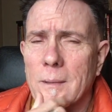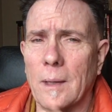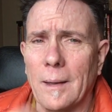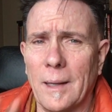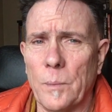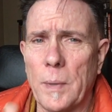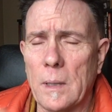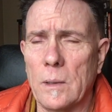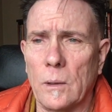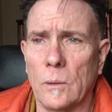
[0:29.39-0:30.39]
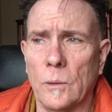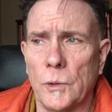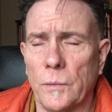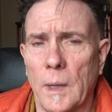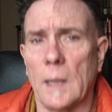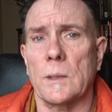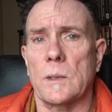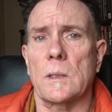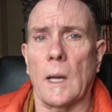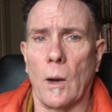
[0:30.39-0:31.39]
suddenly be told you've got to
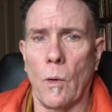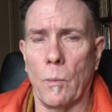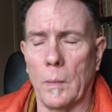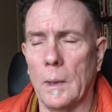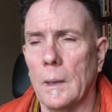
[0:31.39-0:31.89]
stay home.